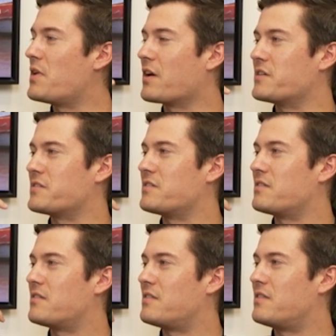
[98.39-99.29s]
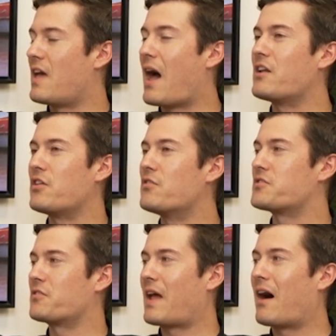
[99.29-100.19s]
because the end
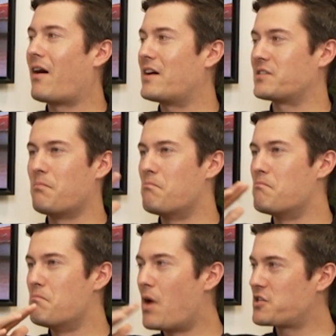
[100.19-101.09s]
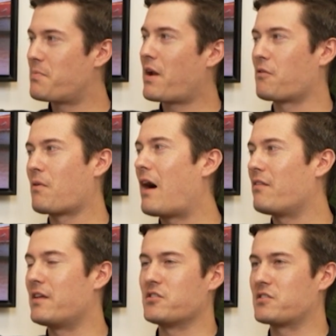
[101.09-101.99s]
user now has a much better
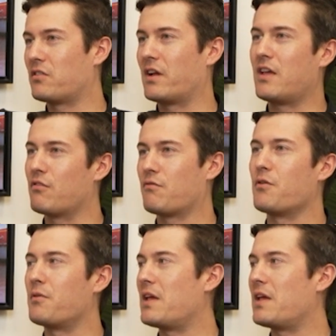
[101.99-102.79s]
route than just clicking through